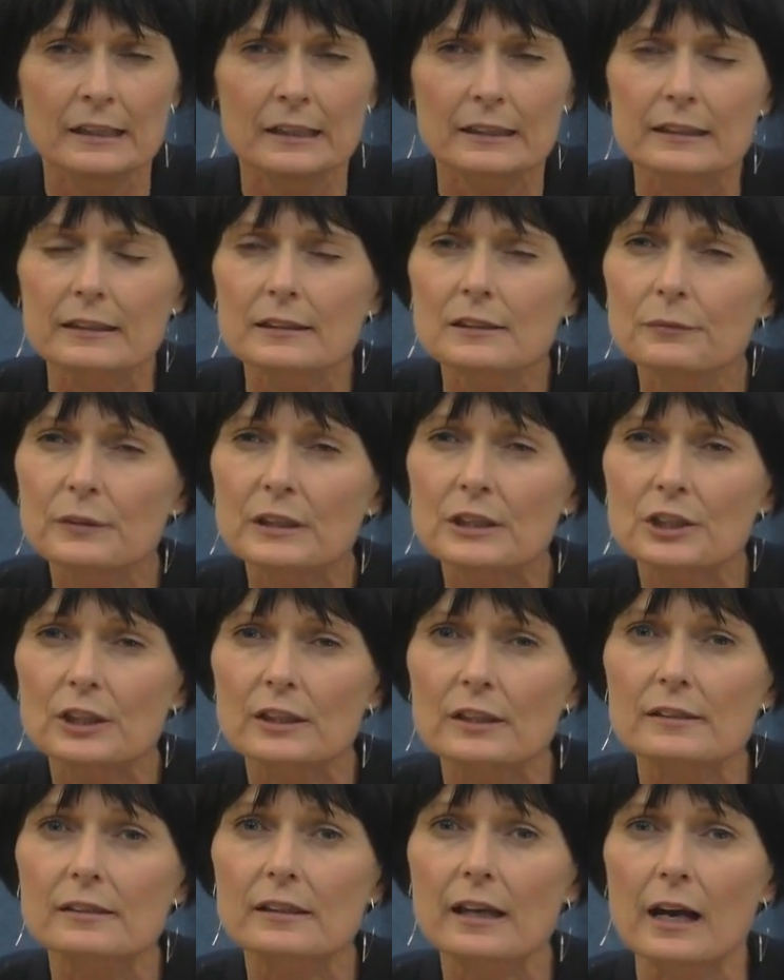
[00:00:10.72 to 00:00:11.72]
The
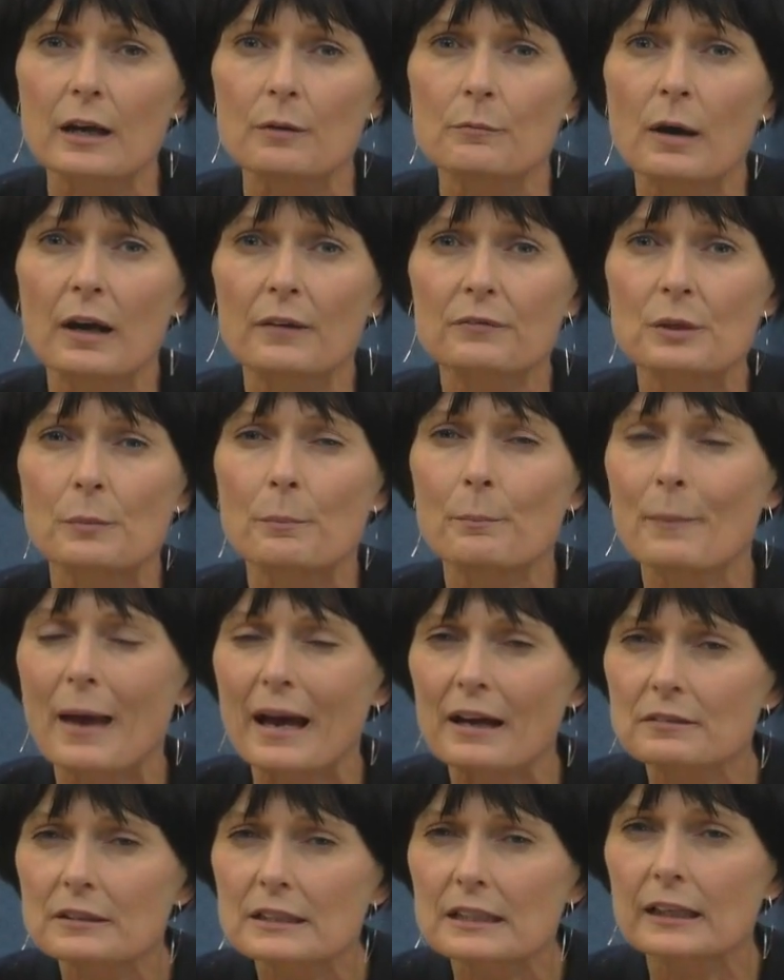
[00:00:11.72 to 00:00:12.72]
intervention has come after
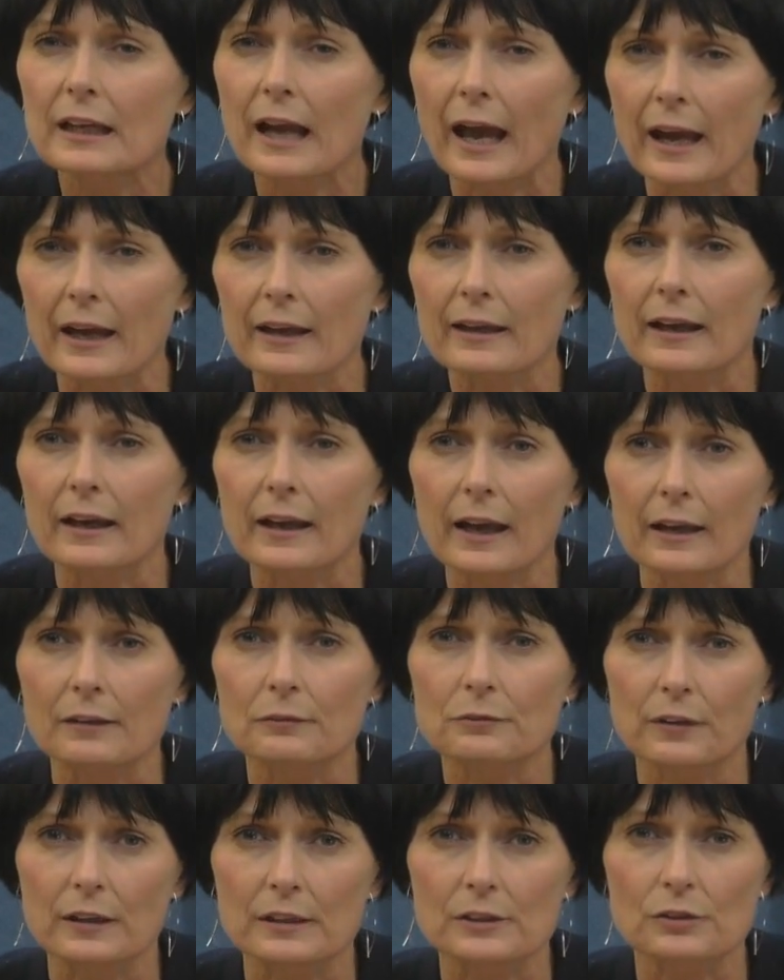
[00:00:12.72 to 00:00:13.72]
mounting anger
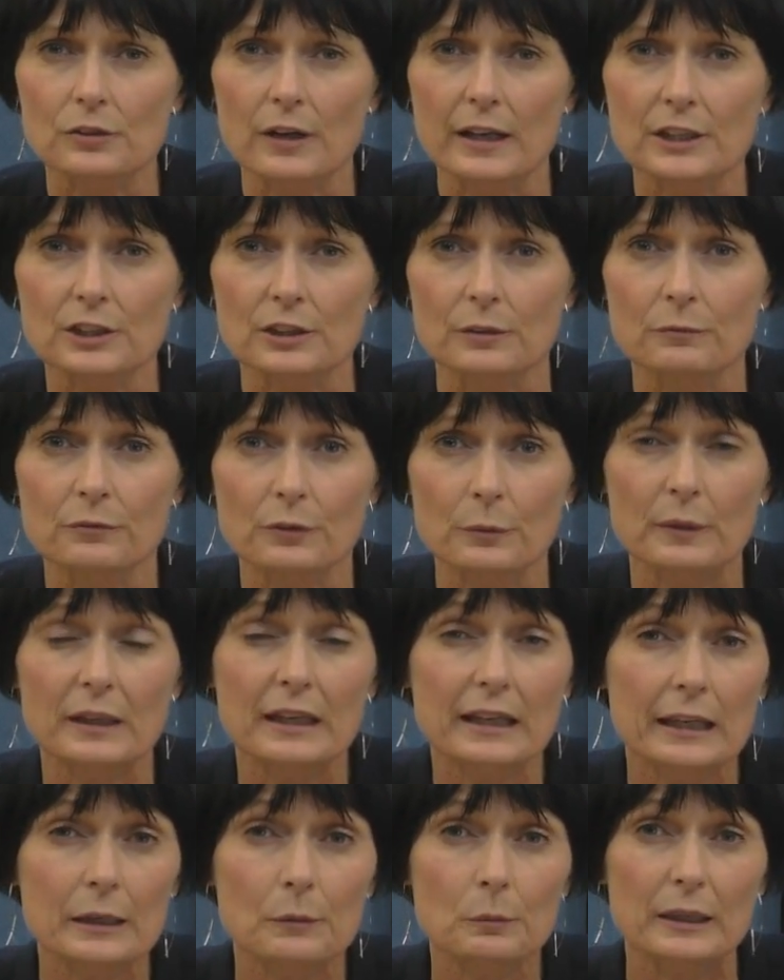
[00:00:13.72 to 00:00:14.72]
and frustration from the
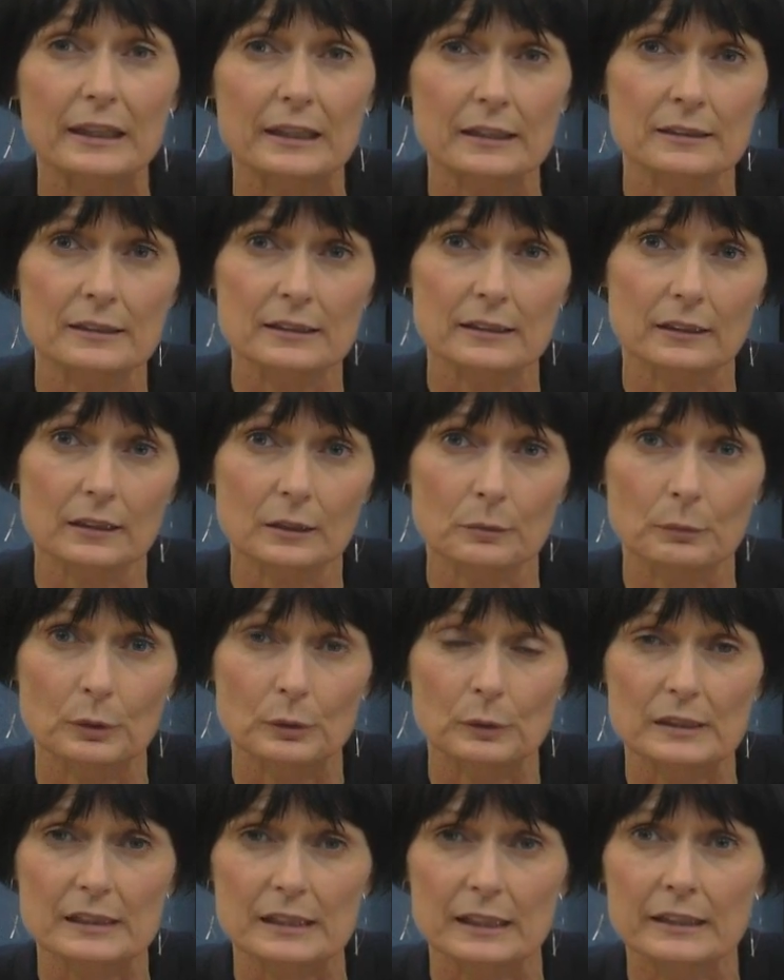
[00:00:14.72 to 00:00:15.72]
Kiwi Indian
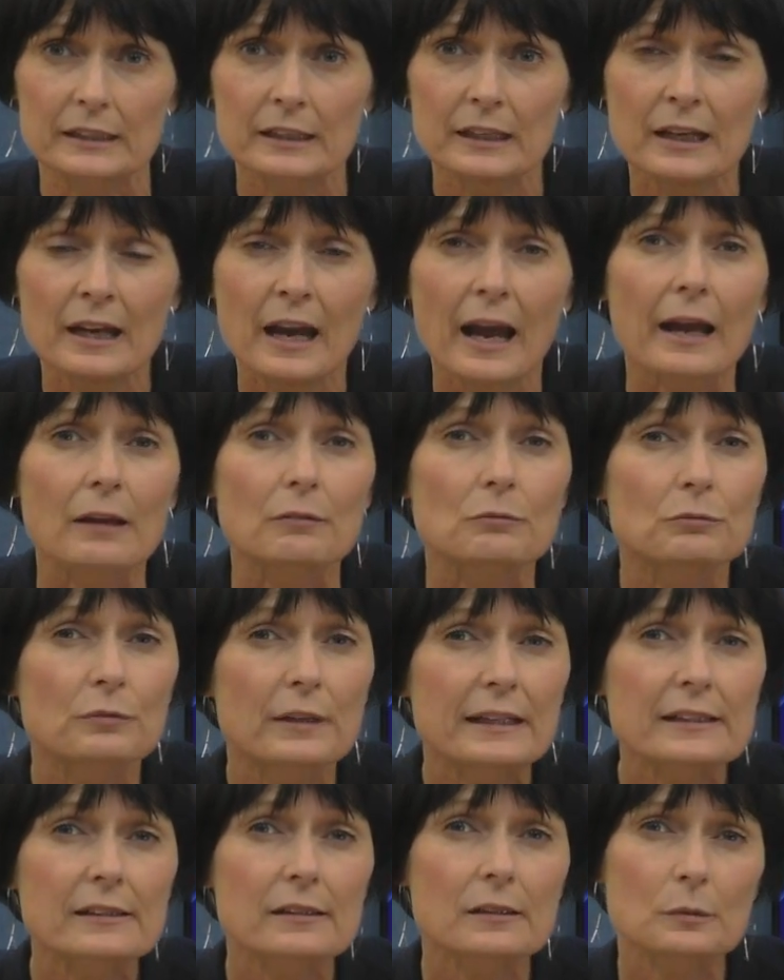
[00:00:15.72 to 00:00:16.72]
community at
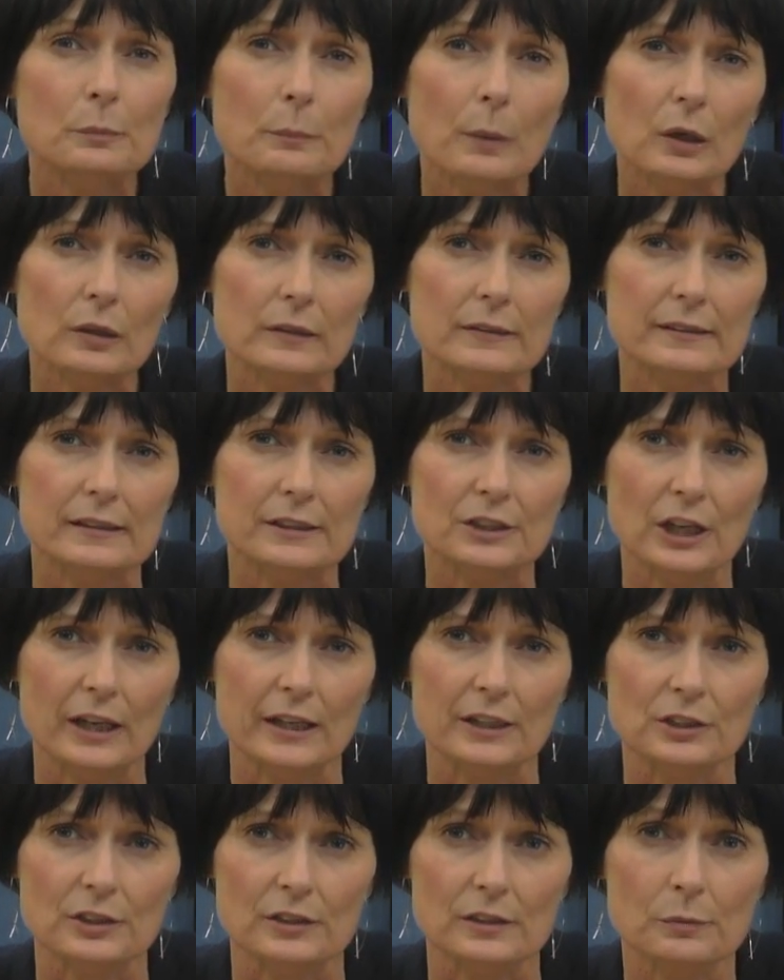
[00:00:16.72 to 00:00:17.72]
recent policy
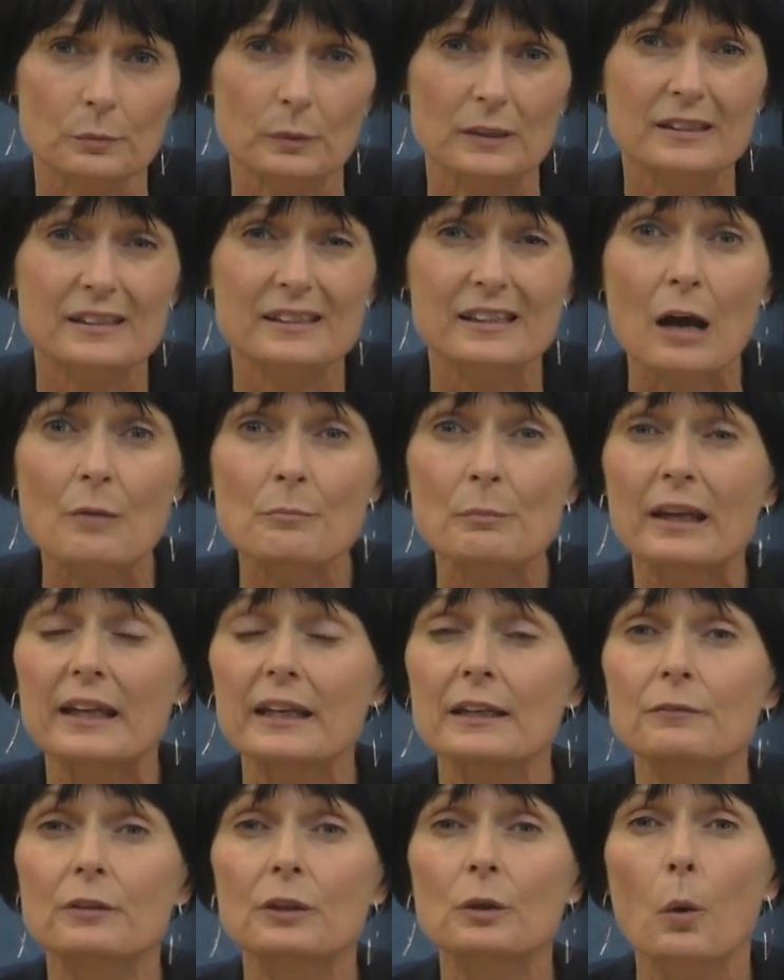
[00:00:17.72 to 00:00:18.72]
changes, with some
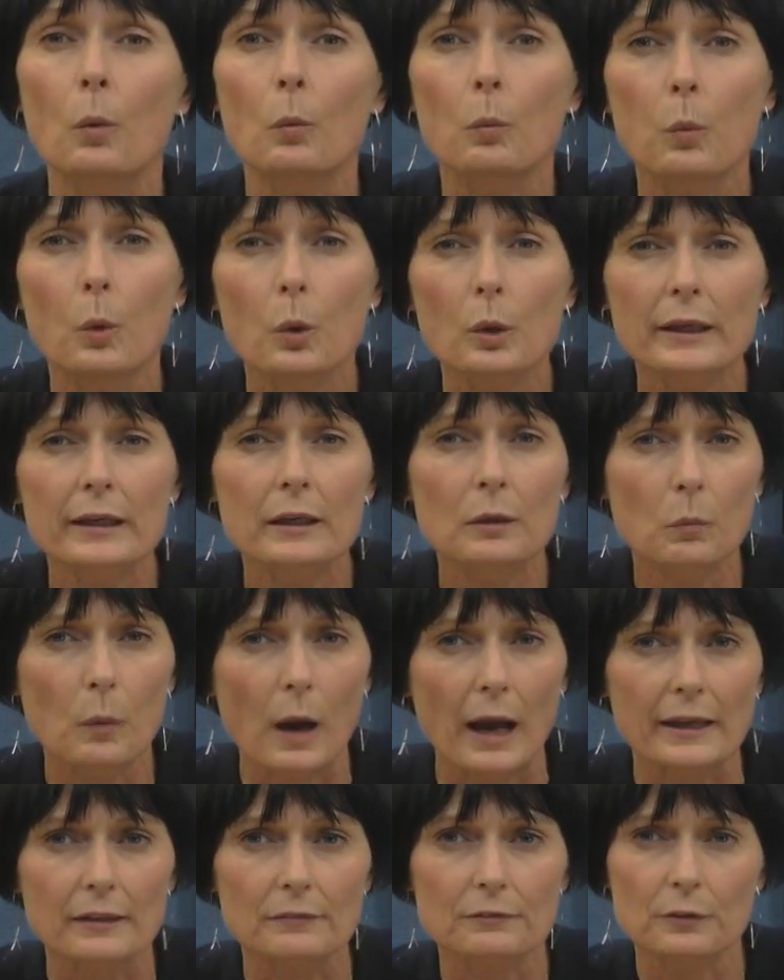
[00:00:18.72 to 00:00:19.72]
even walking
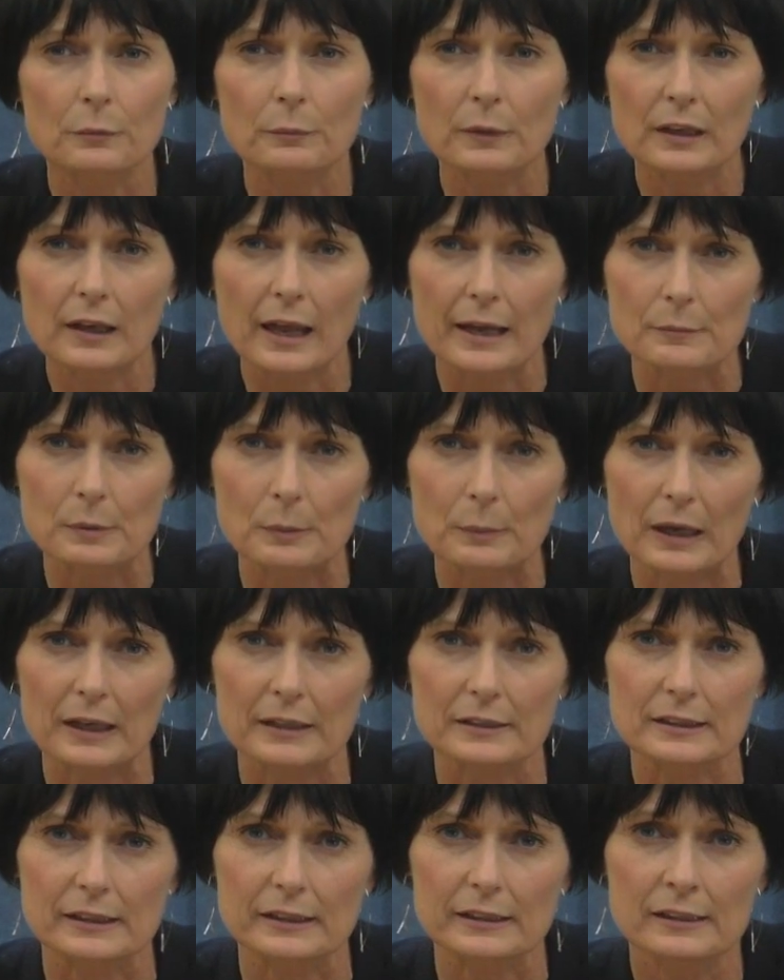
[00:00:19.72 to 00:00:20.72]
away from the Labour
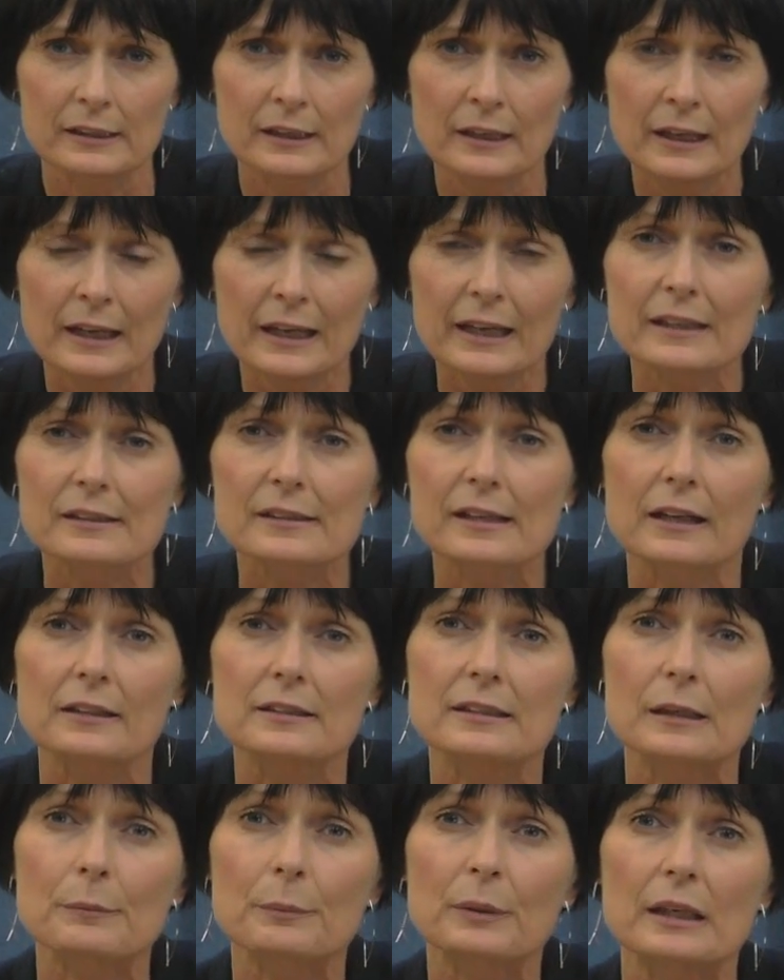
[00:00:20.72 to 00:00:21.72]
Party. Here's our
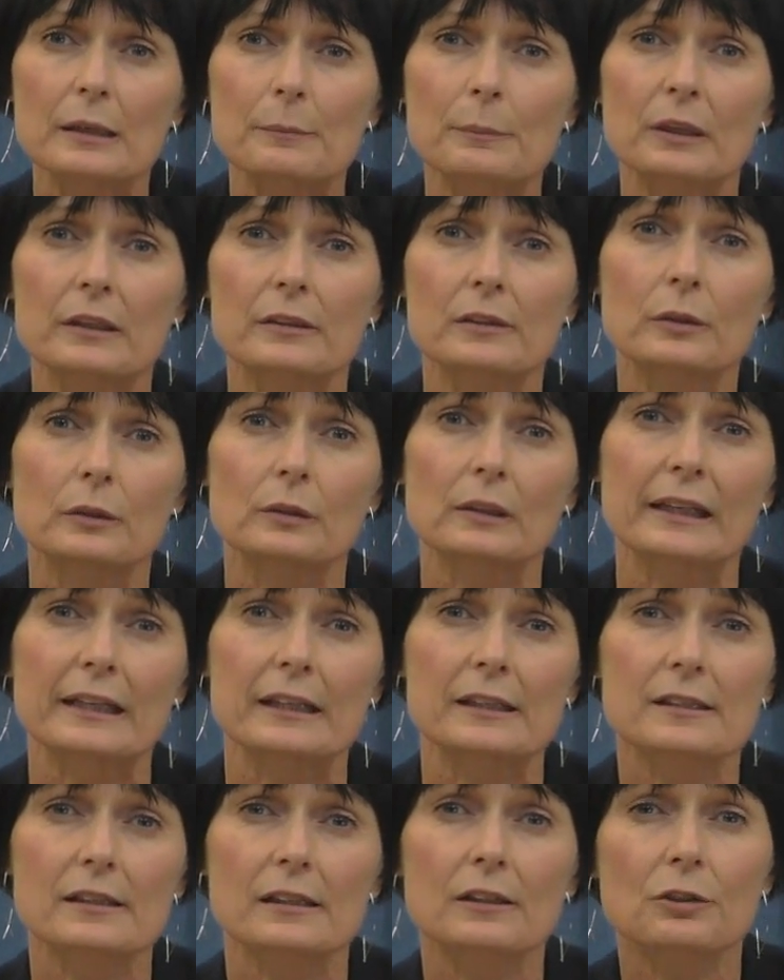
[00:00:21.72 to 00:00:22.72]
Deputy Political
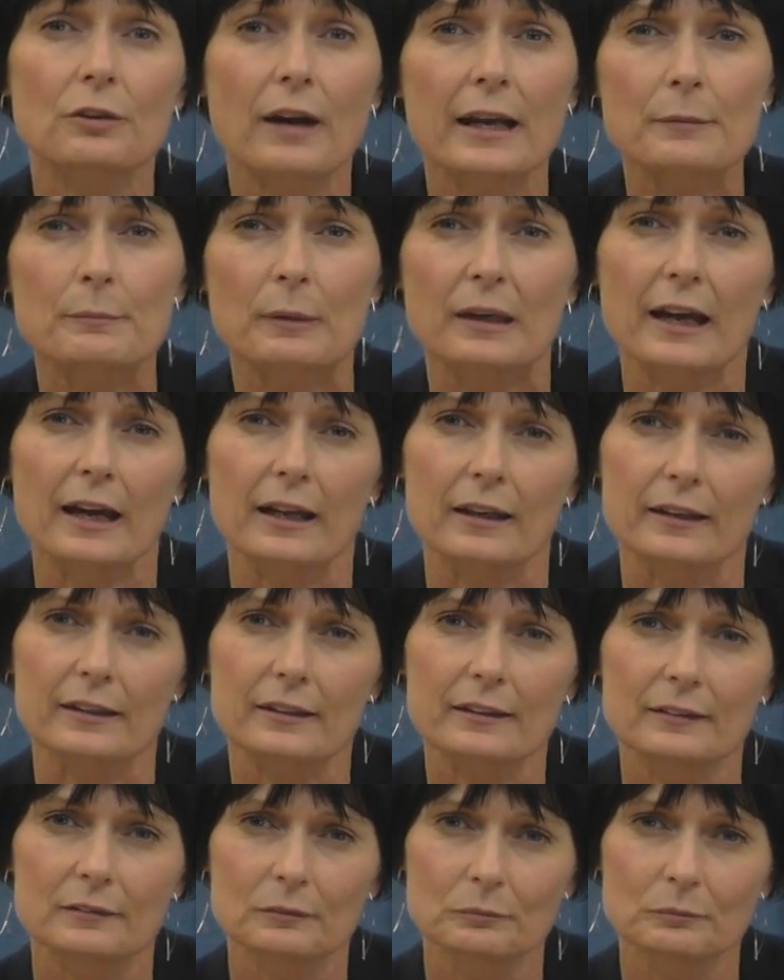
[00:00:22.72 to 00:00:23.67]
Editor, Craig McCulloch.